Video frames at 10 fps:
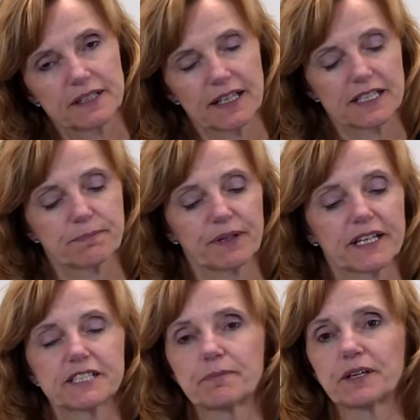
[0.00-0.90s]

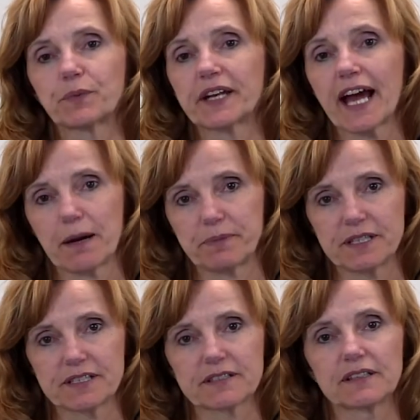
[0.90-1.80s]
Explain to me what
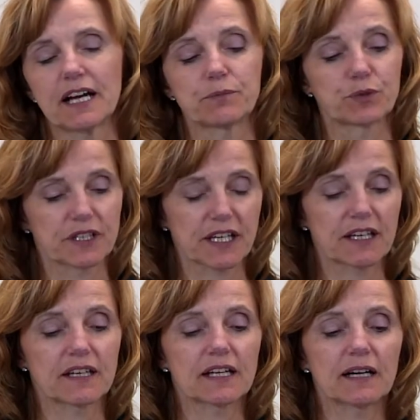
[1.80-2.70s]
happened. I
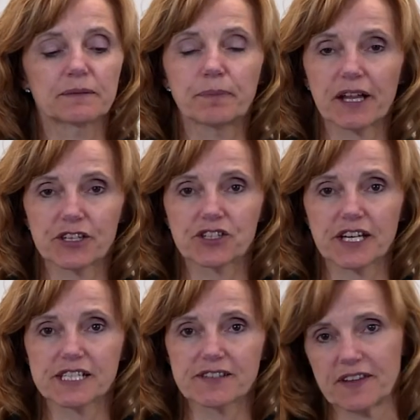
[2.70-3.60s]

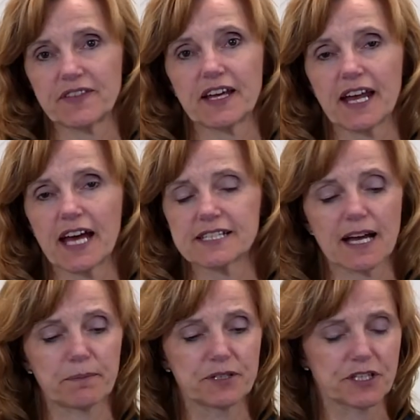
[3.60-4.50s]
apologize that that has
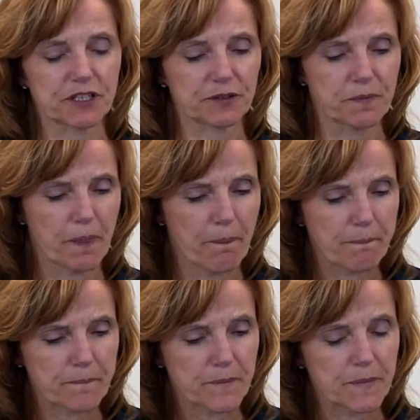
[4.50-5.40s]
happened to you.
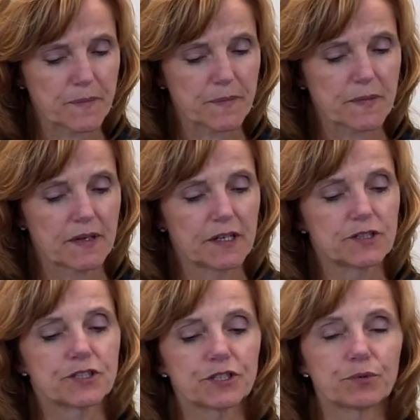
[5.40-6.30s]

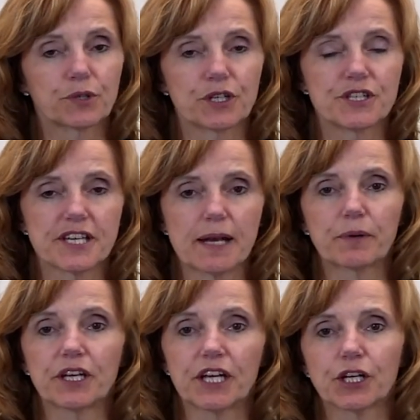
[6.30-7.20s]
Two words that I'm
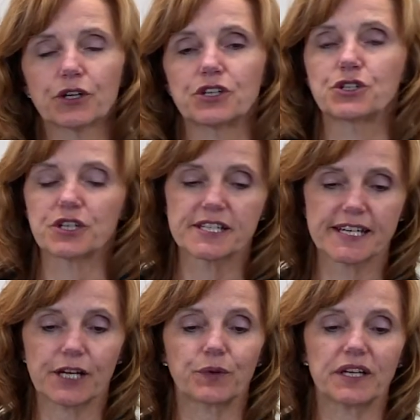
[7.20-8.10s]
going to encourage you to
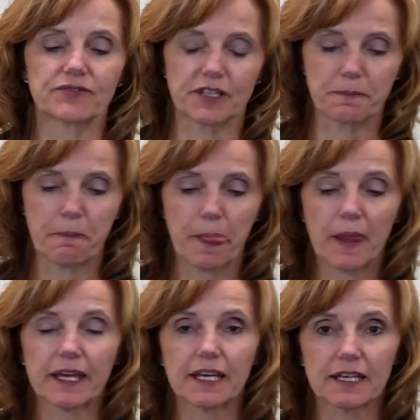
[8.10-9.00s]
stay away from
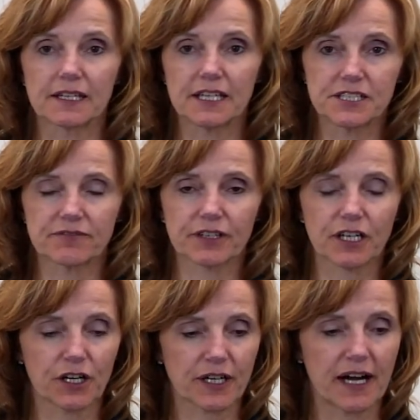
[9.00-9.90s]
in a
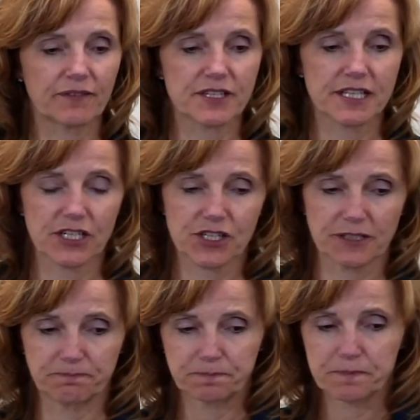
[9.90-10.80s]
difficult
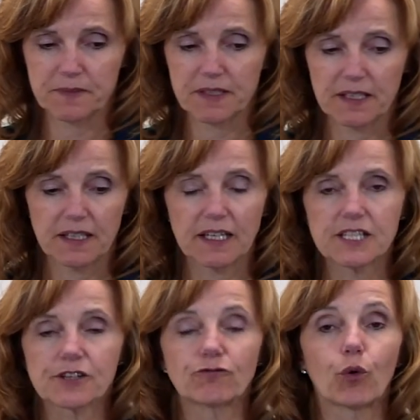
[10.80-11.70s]
conversation
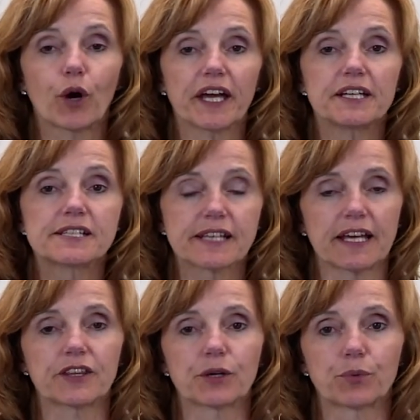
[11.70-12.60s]
is avoid
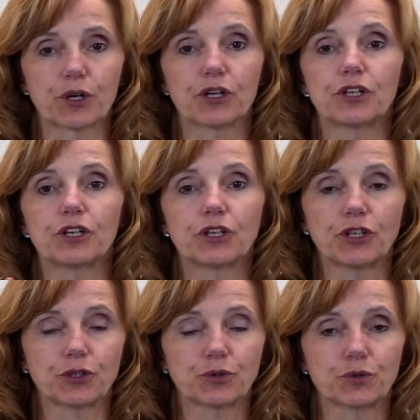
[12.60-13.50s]
saying the word
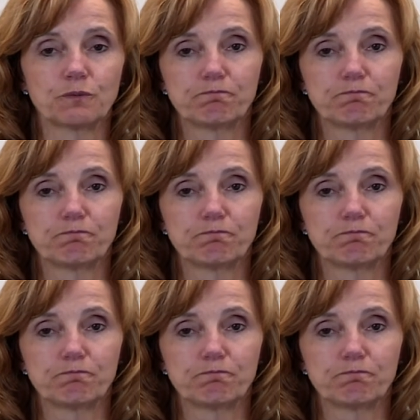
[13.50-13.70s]
you.